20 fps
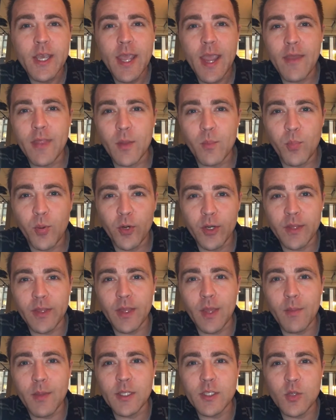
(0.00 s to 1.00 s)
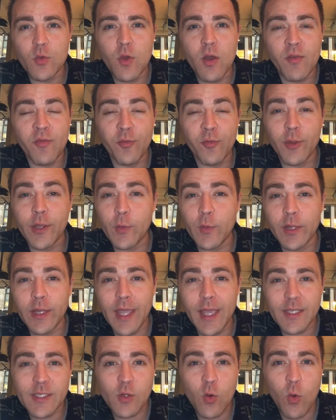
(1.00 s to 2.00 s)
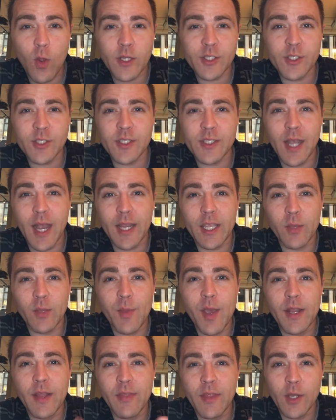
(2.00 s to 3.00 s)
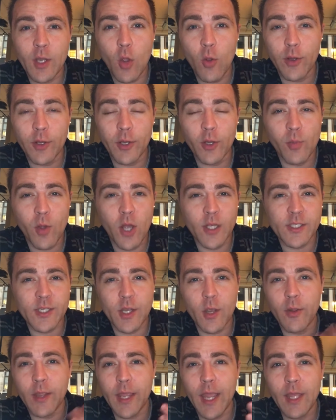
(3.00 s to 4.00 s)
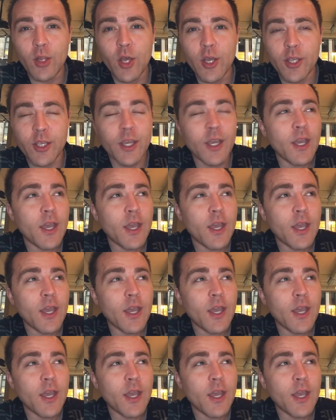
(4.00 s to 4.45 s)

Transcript: and then putting them into a frequently asked questions document, and then going to your boss and going, hey, look,